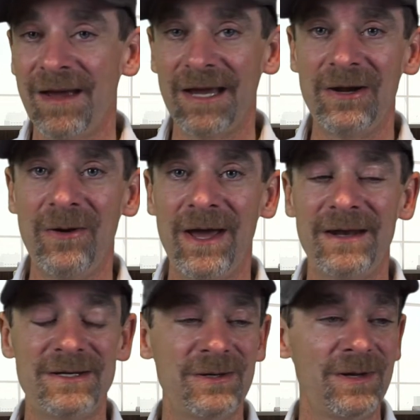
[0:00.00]
I know how
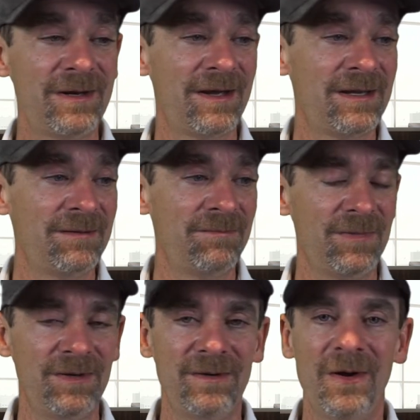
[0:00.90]
to do it. I
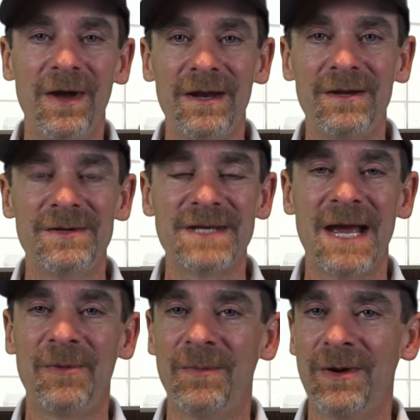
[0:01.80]
know how to use
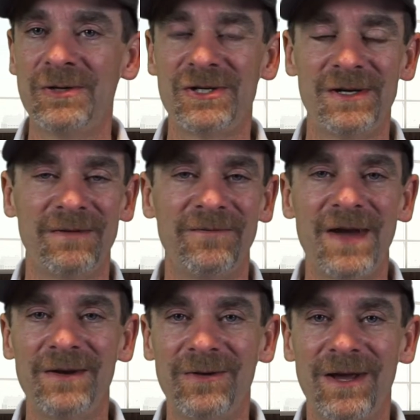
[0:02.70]
Apple Motion and
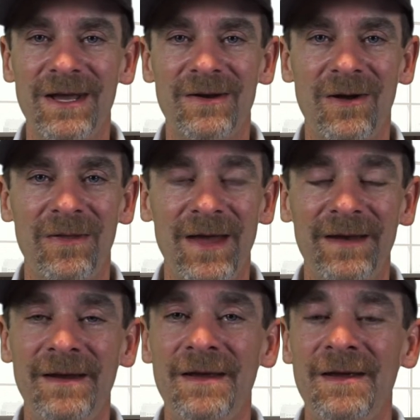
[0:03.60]
Final Cut and all
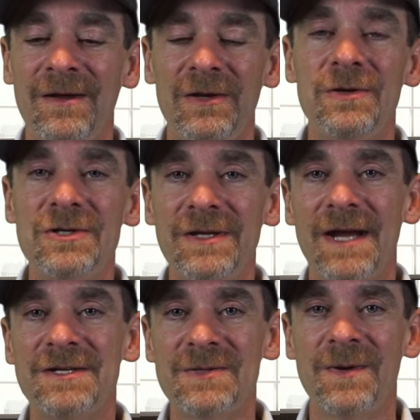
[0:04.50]
that. Usually
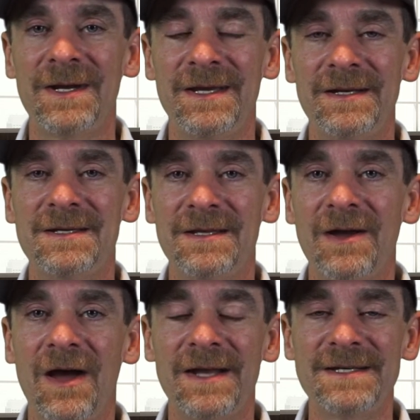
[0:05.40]
I just want to get to the
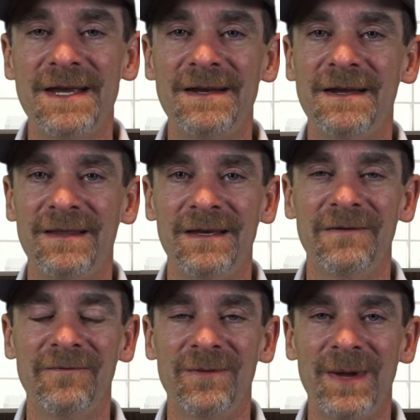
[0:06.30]
content and the
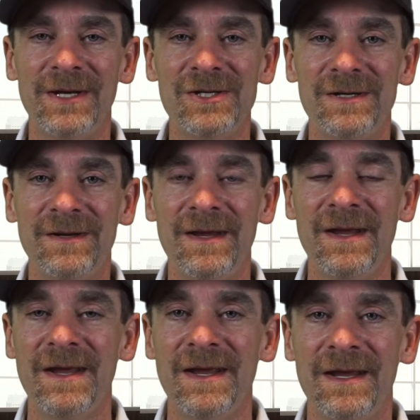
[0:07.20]
information,
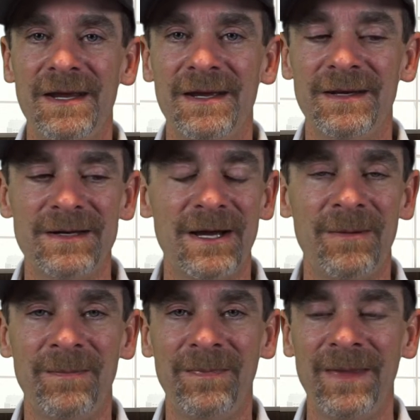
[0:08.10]
and
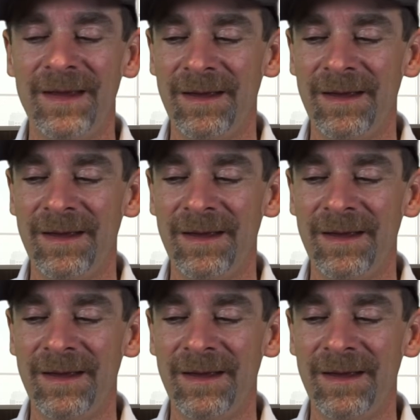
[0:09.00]
um,